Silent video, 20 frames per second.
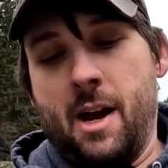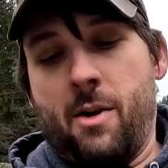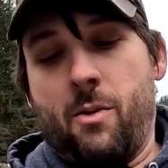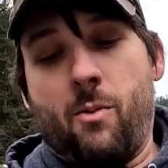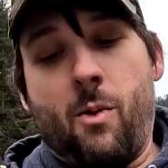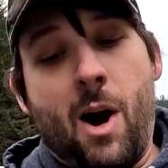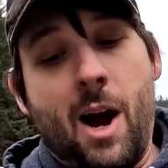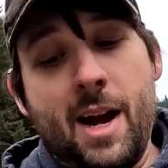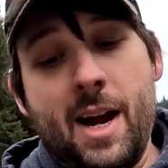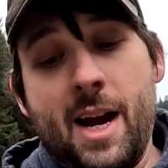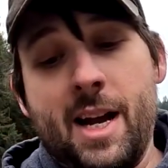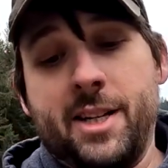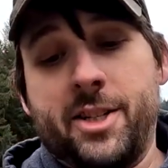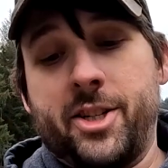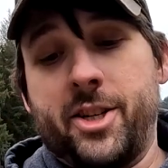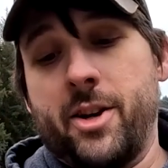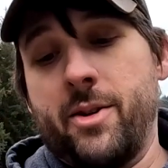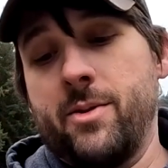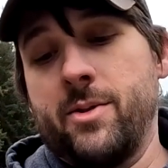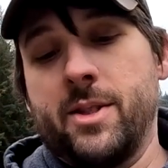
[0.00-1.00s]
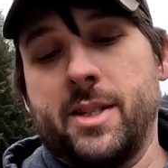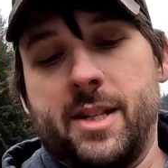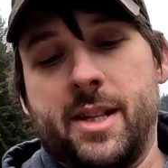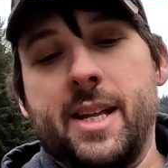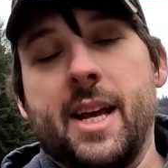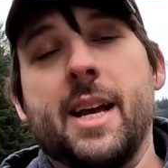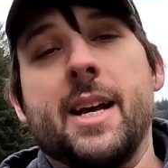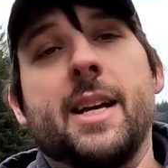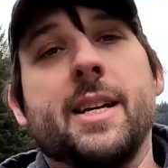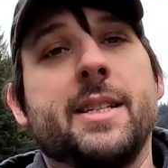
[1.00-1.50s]
Why I chose
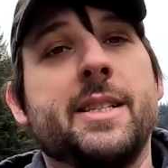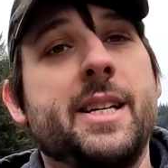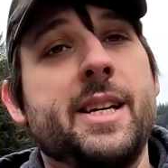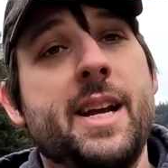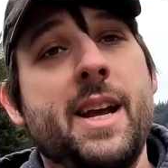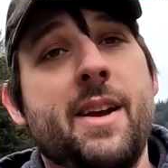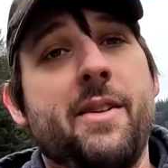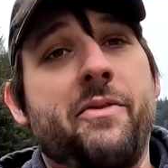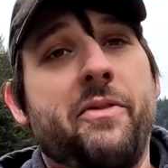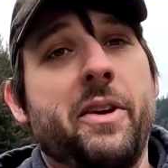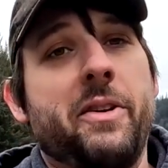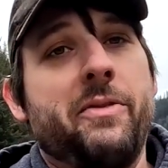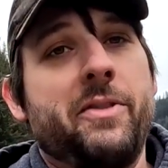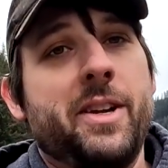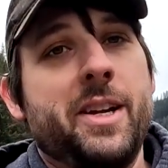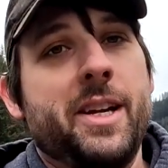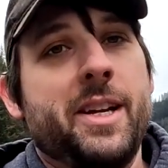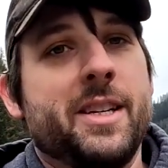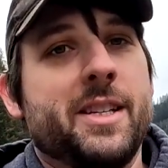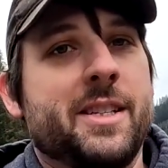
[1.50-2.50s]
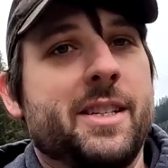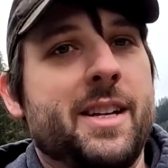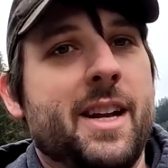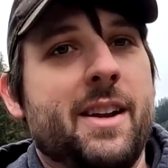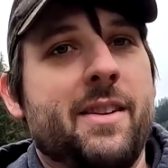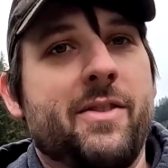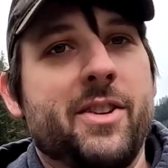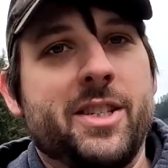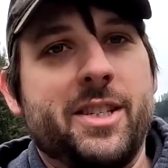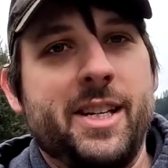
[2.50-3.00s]
the TA50
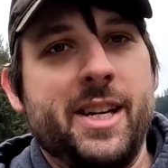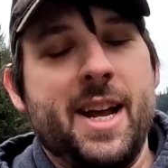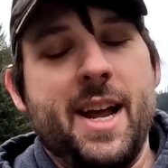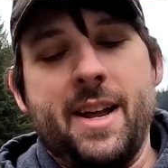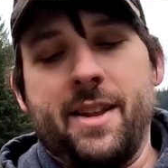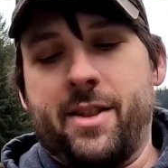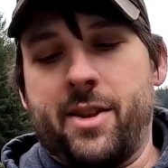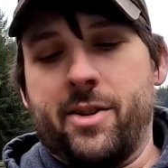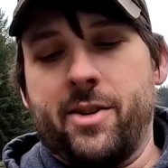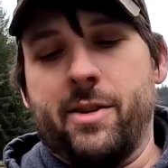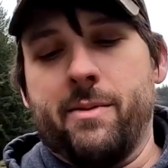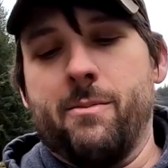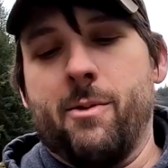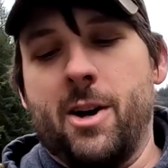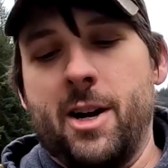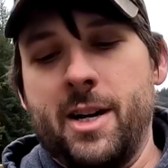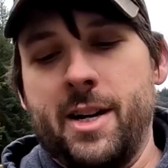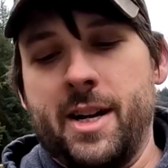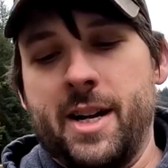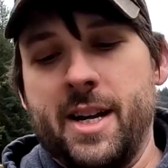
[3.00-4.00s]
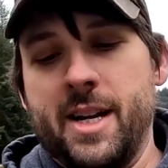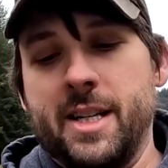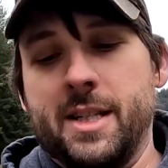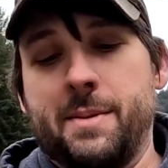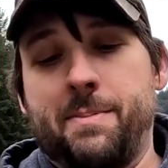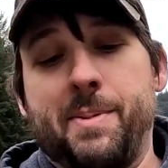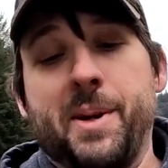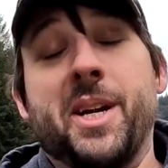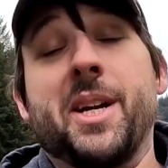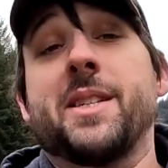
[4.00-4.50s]
instead of a TA31
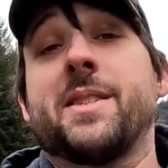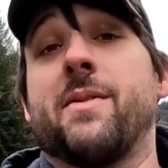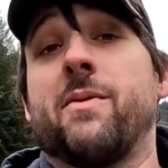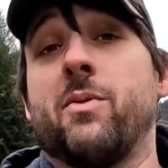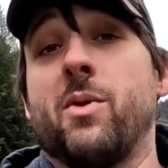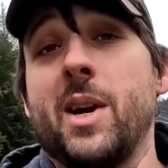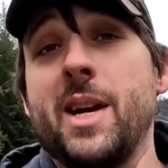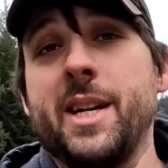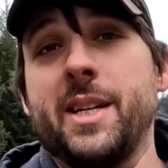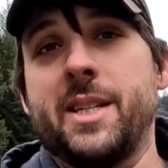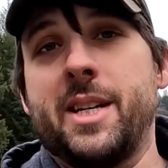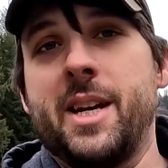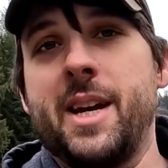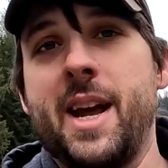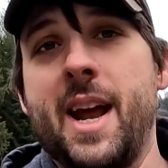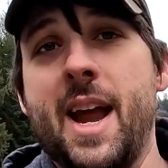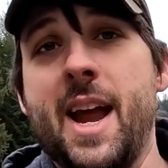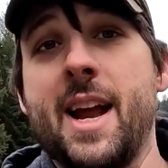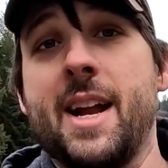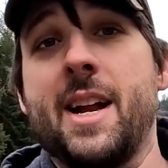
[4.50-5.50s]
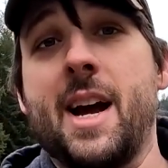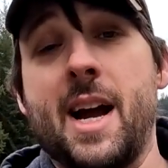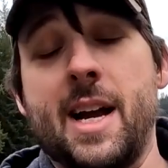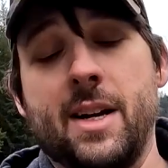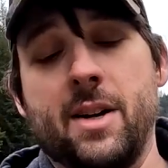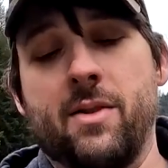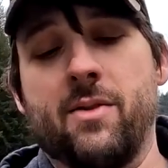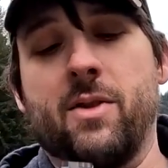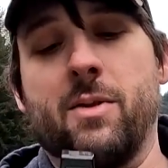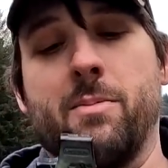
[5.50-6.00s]
is because of weight and
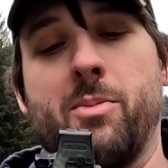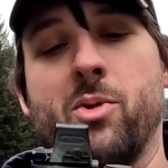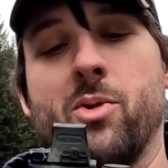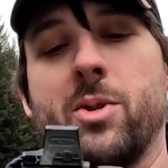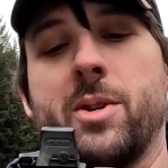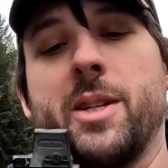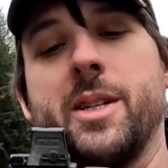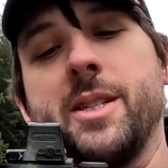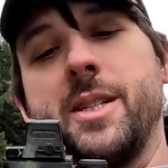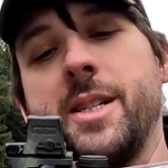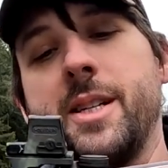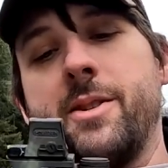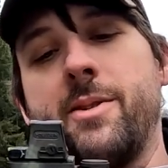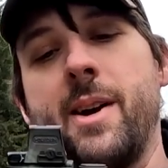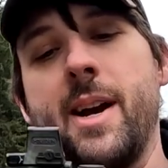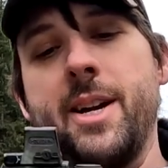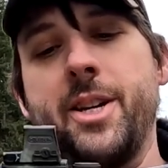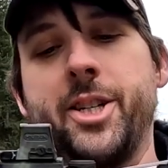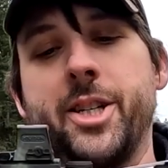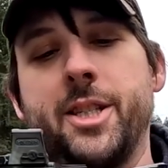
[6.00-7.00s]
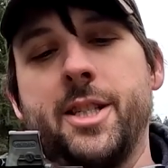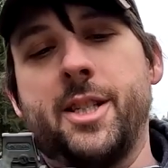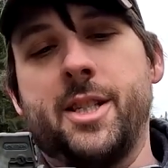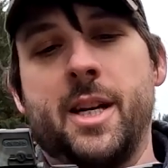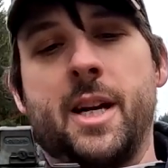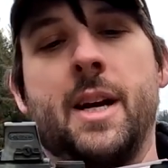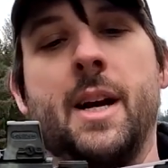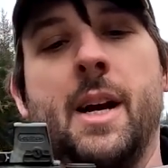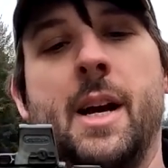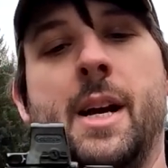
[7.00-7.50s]
height over bore considerations.
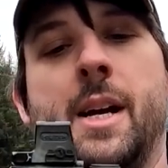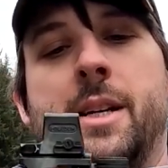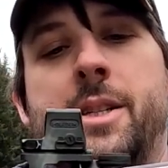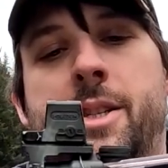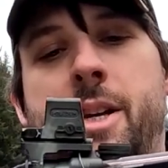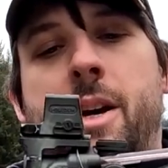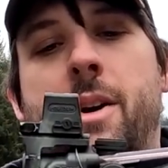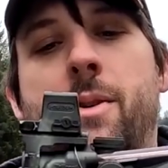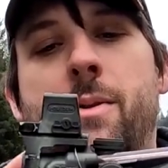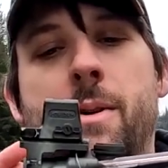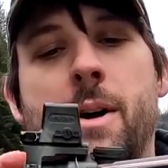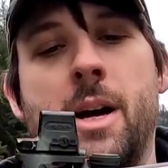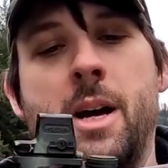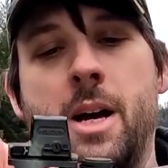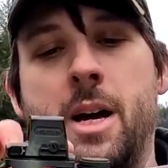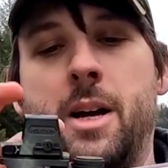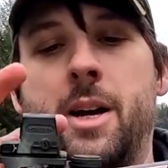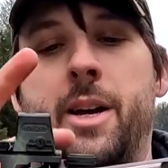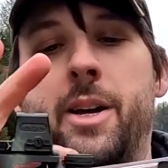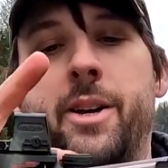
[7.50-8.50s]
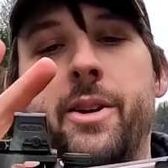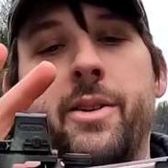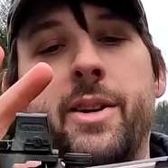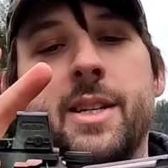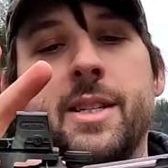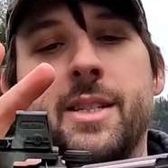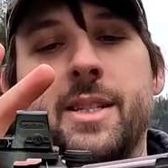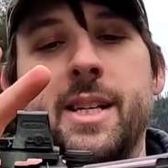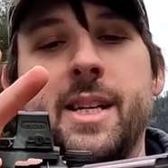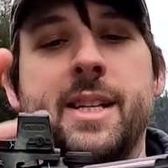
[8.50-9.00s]
So you
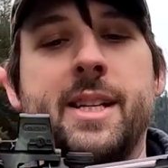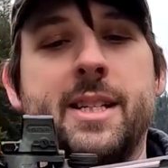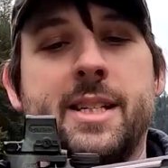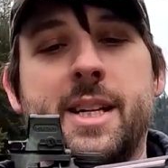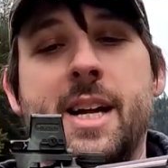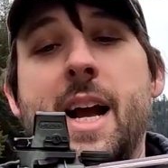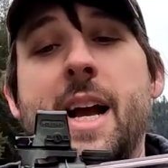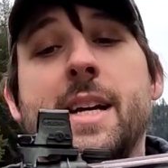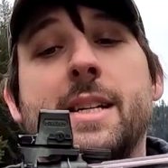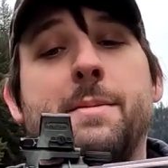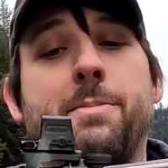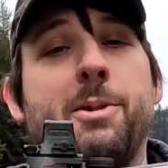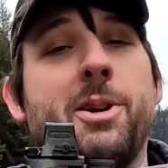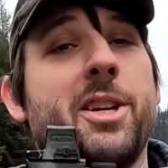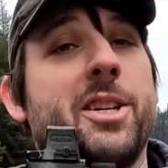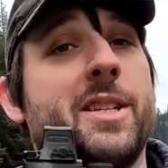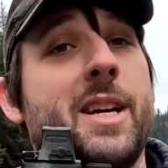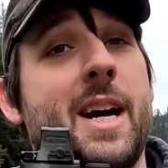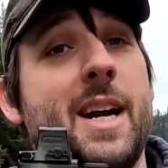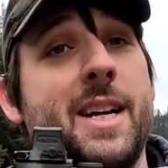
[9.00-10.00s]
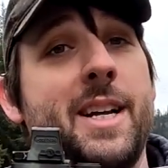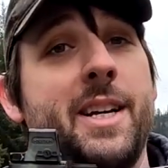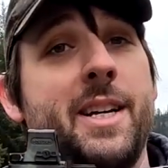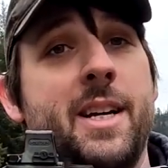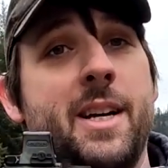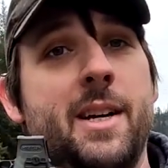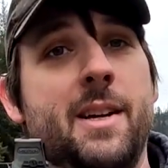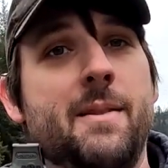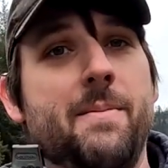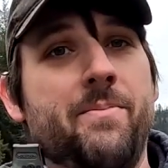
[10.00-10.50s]
can see this guy is pretty tiny,
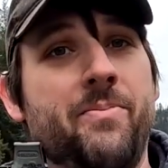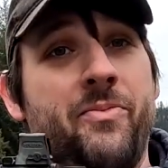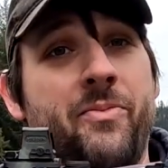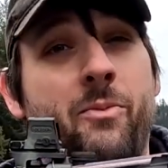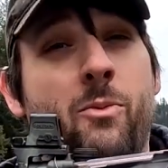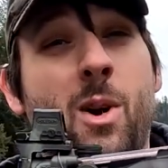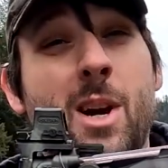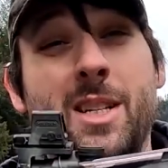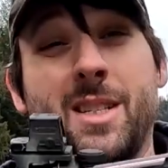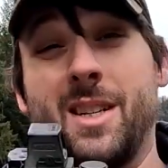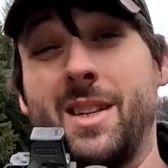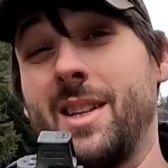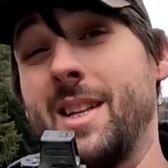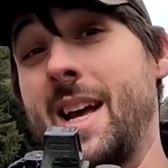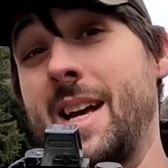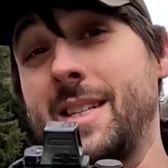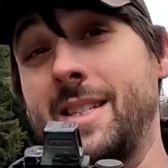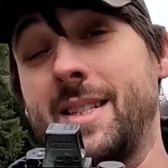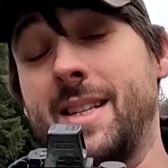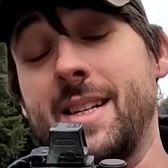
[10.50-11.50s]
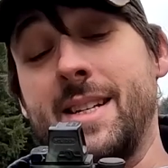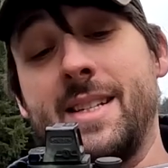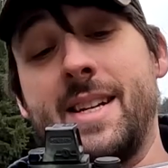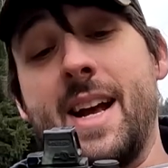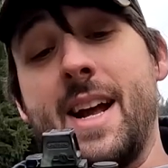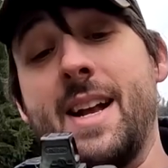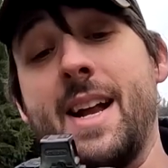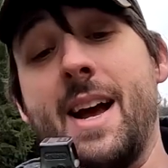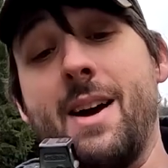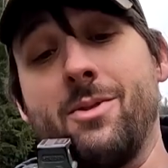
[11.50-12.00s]
weighs less than
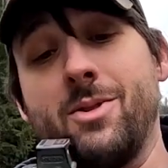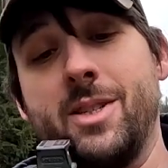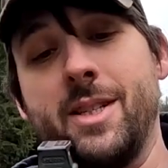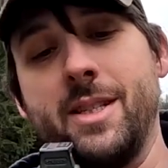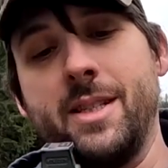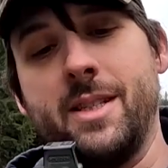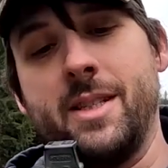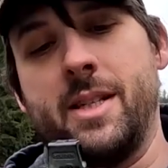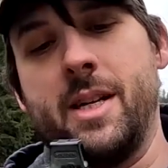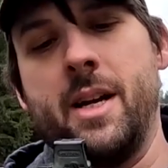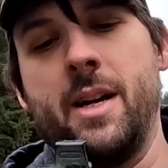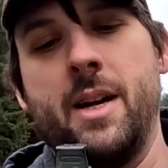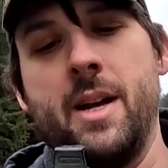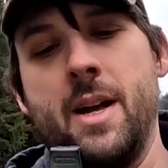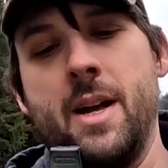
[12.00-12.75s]
10 ounces,